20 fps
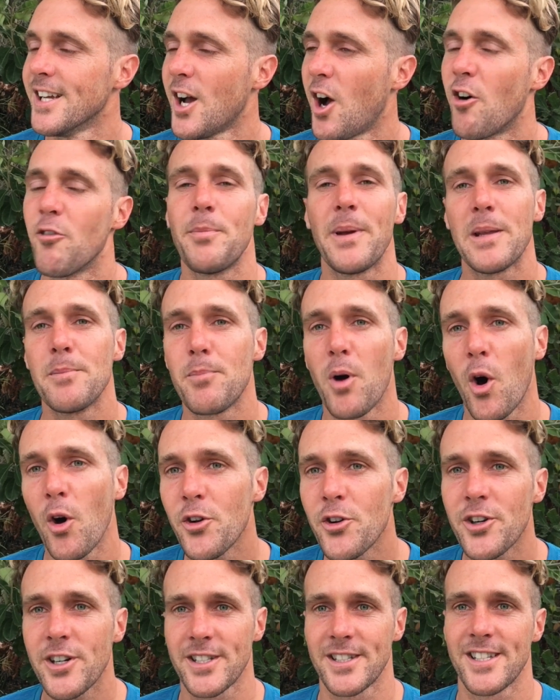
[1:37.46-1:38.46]
I've been
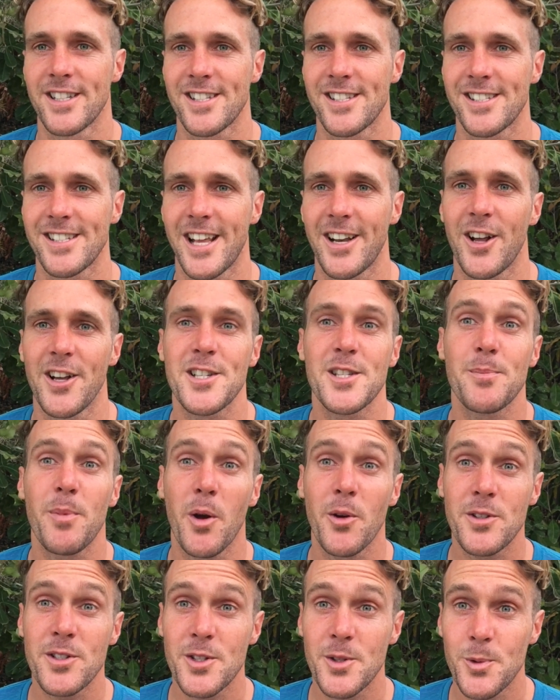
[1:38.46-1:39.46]
pondering this, and I
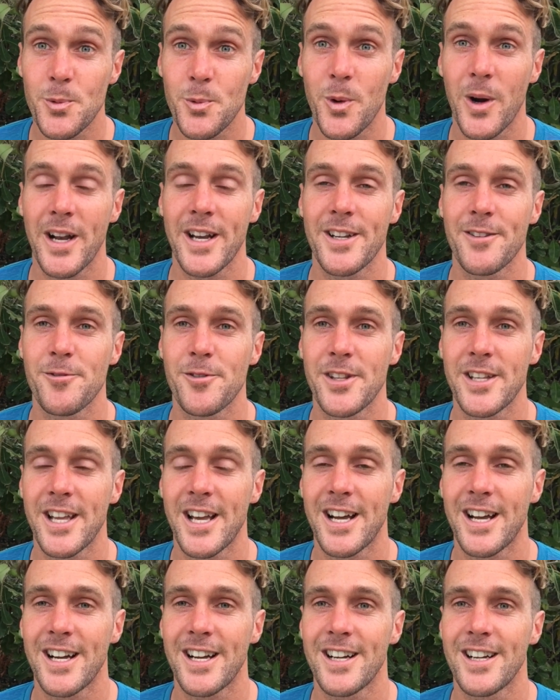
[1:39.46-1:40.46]
spoke to one of
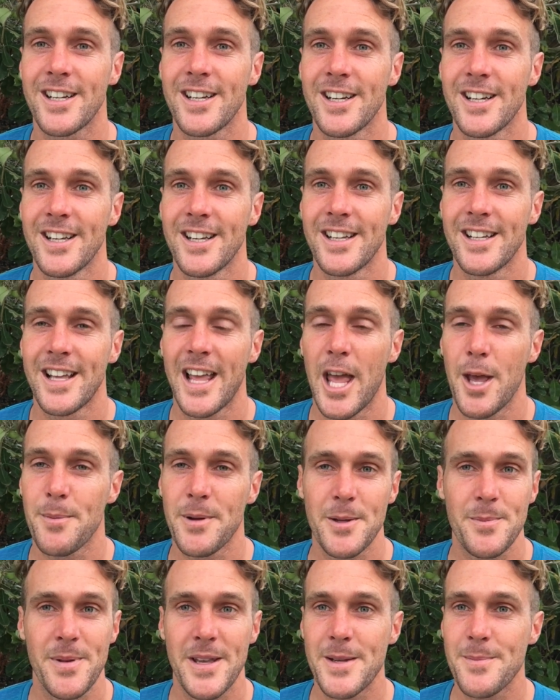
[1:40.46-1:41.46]
the
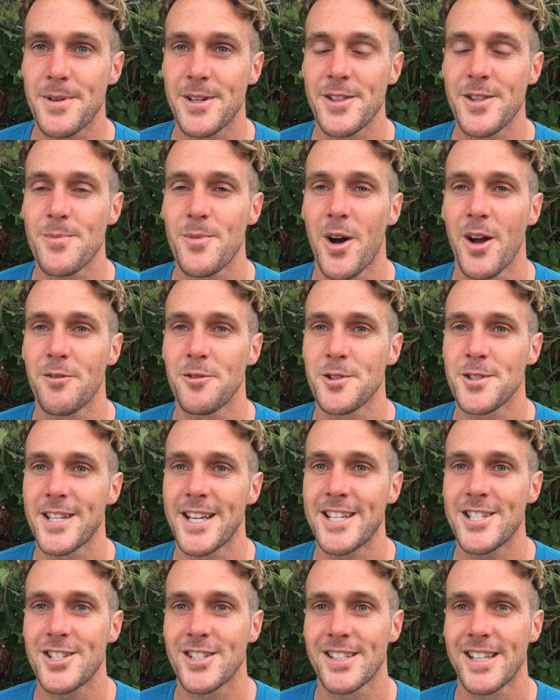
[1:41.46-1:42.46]
epic people in the Mindful
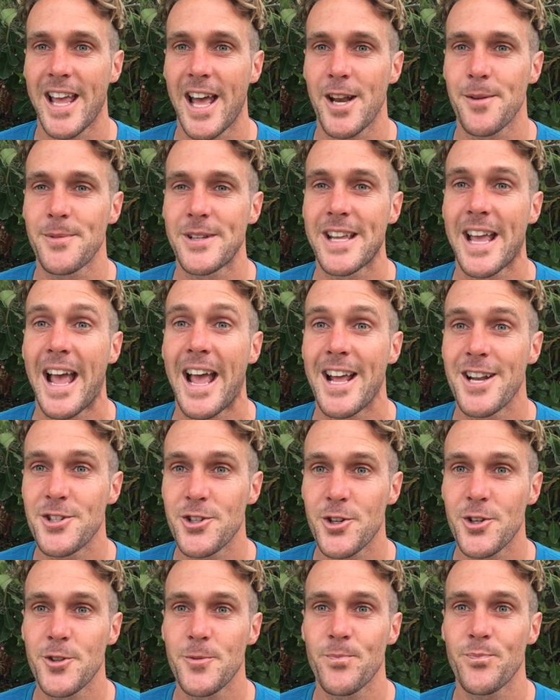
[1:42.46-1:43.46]
Teachers Academy,
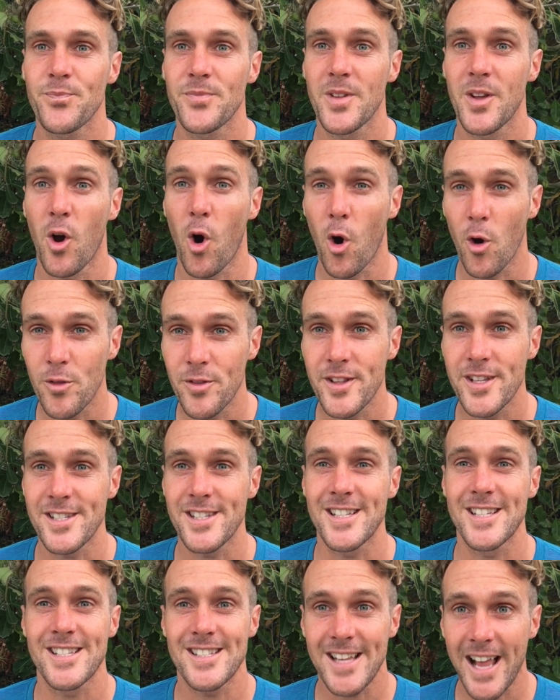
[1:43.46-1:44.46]
Andrew, on this
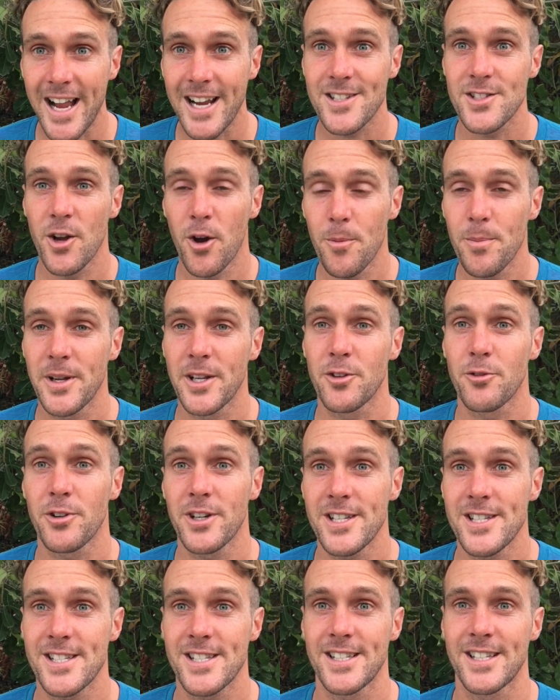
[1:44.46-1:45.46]
exact topic
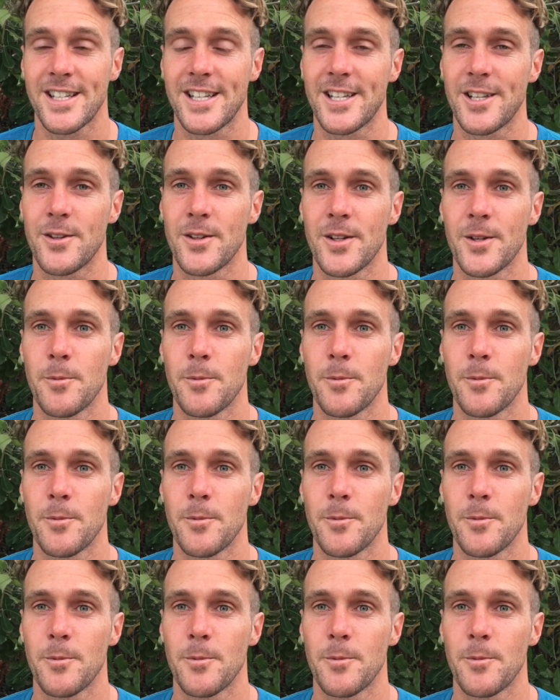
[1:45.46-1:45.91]
recently,